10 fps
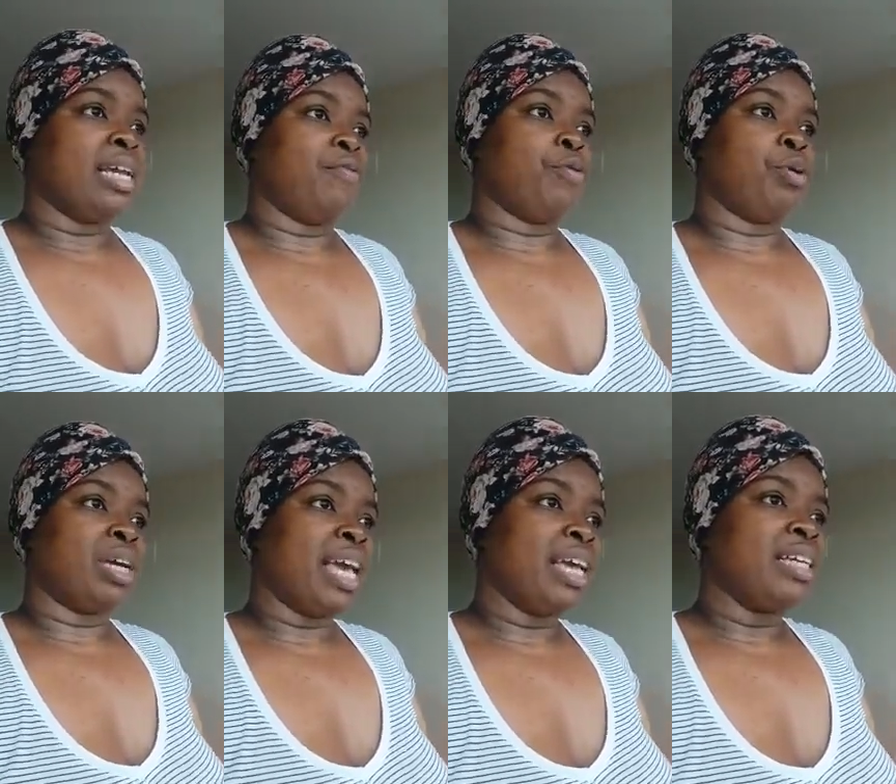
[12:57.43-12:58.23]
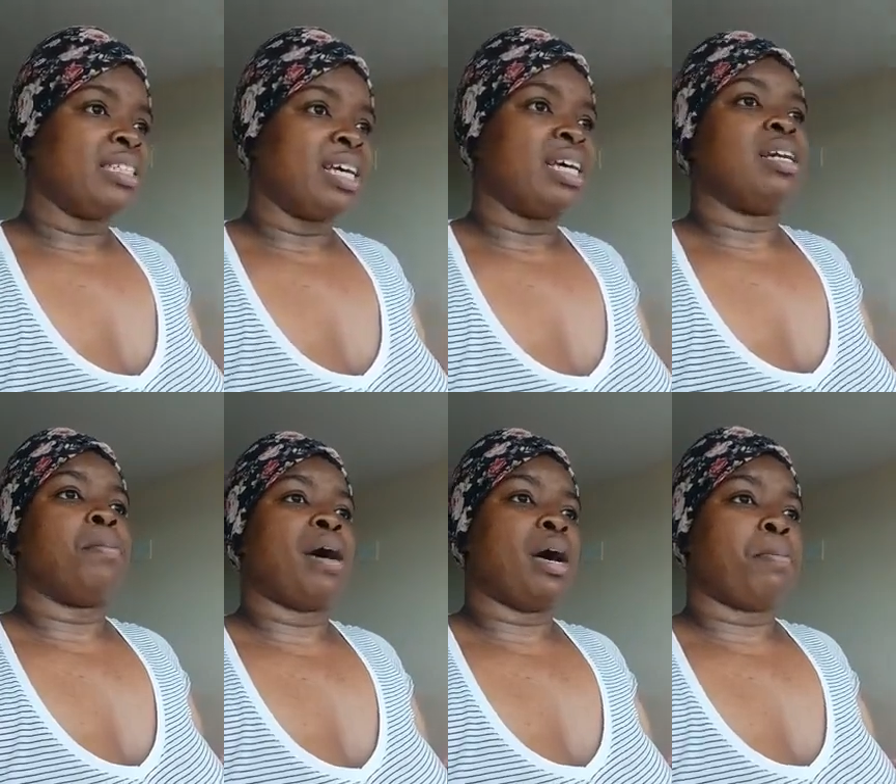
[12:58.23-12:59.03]
And if you're getting a certain
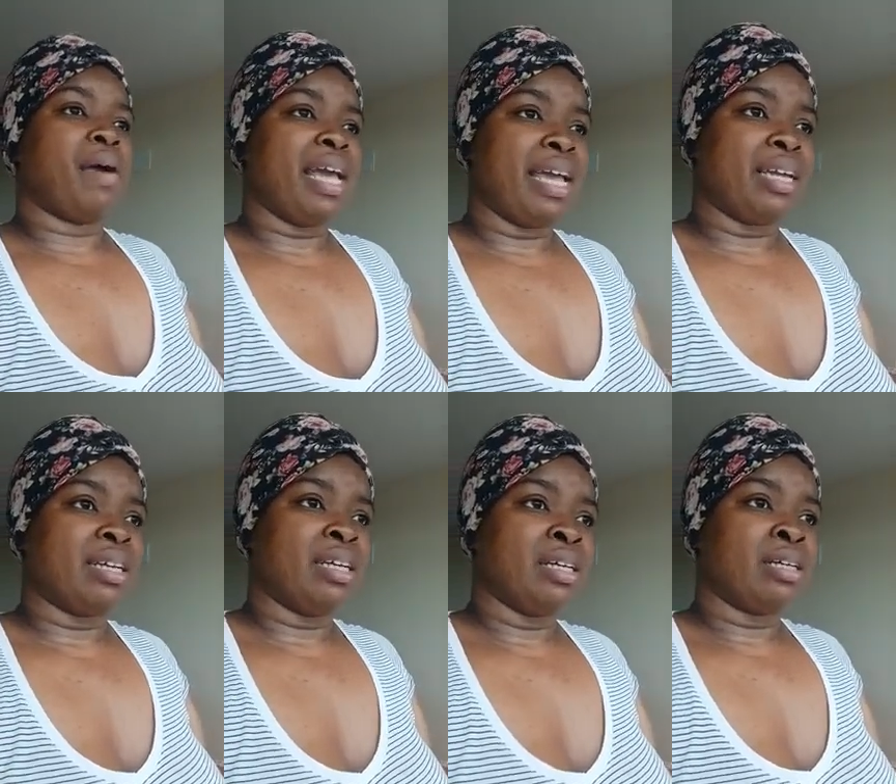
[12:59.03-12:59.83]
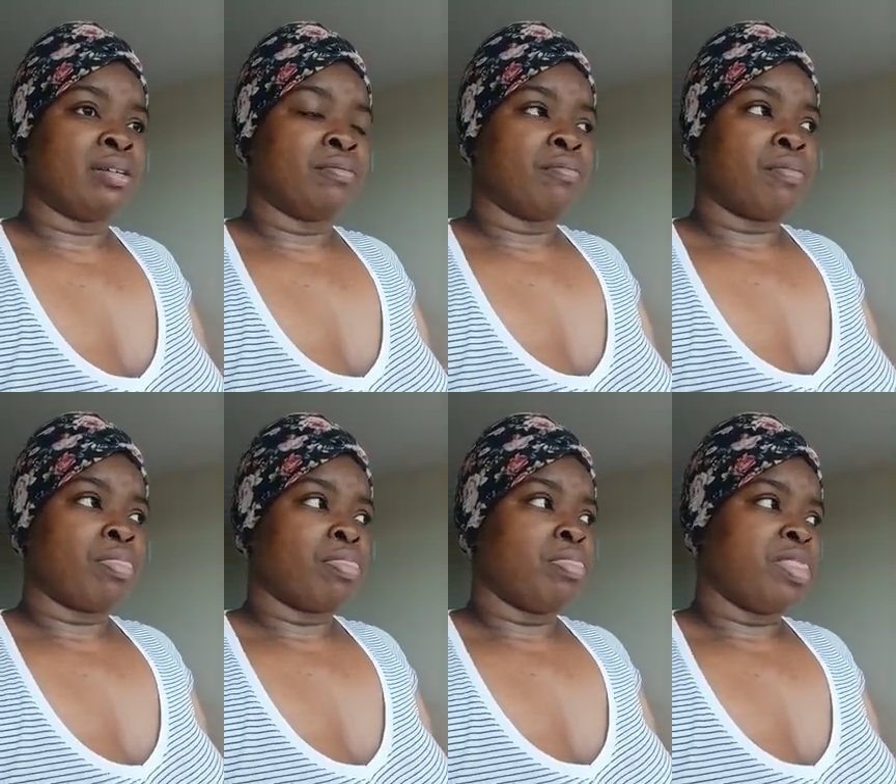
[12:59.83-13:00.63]
amount of pain,
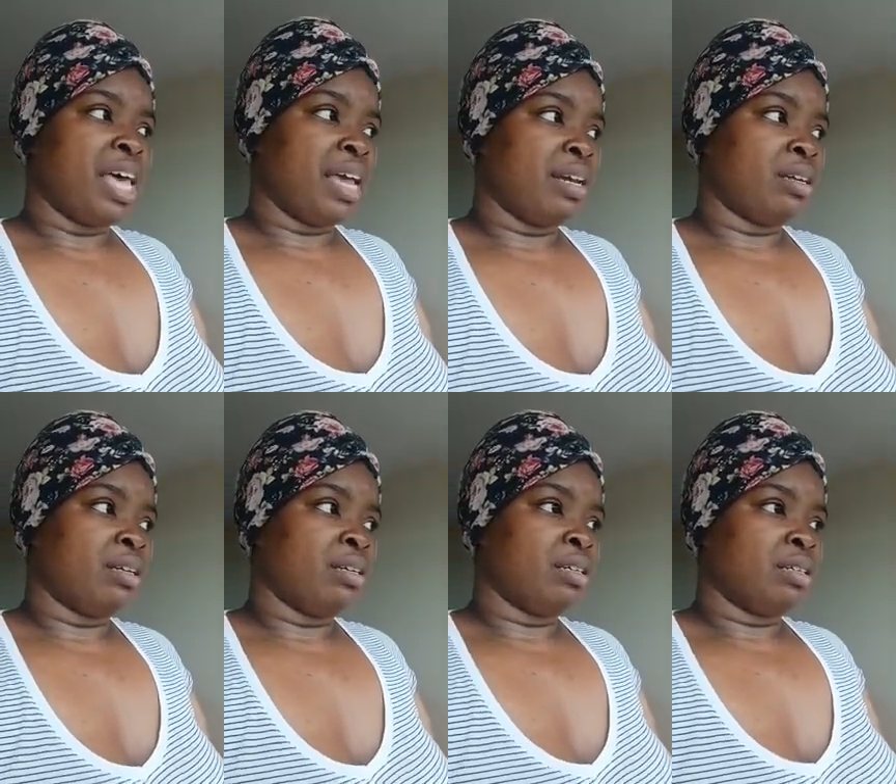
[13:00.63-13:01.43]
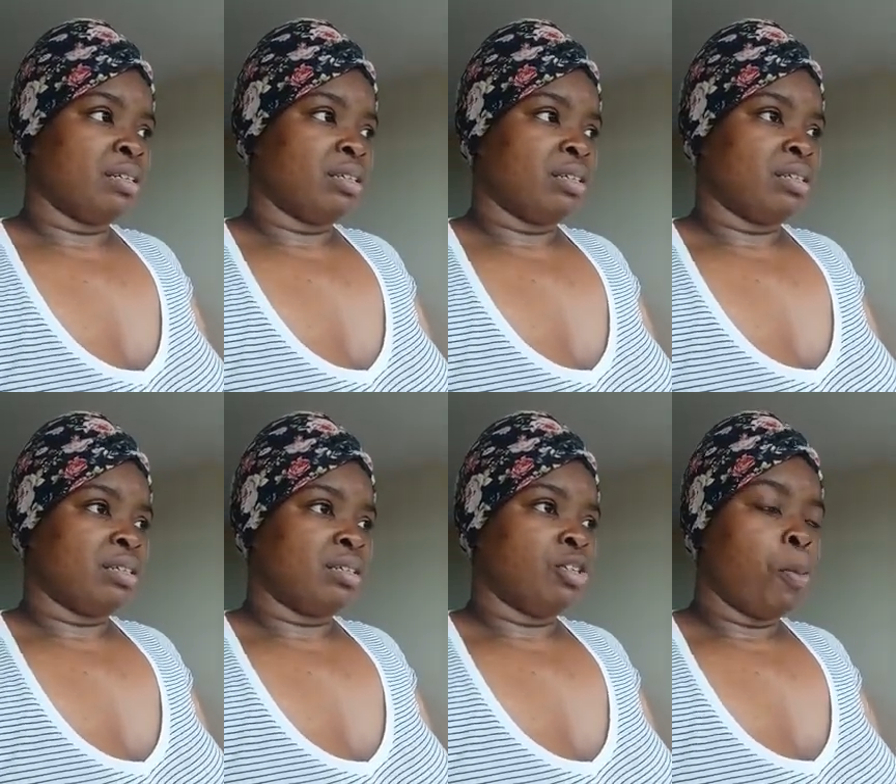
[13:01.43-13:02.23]
then
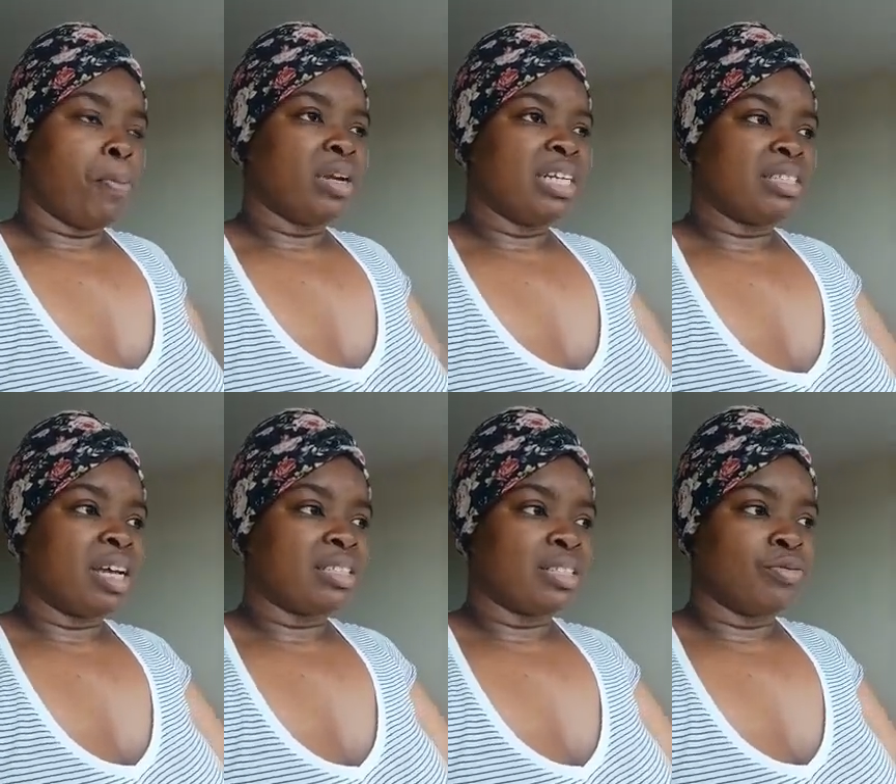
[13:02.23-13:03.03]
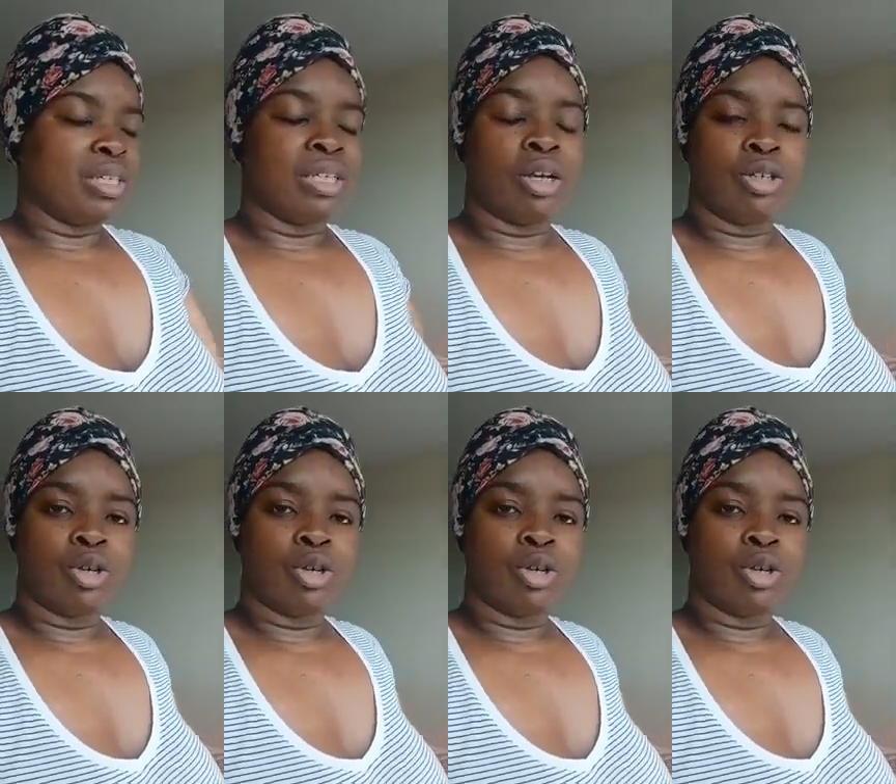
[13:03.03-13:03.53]
your body starts to, you know,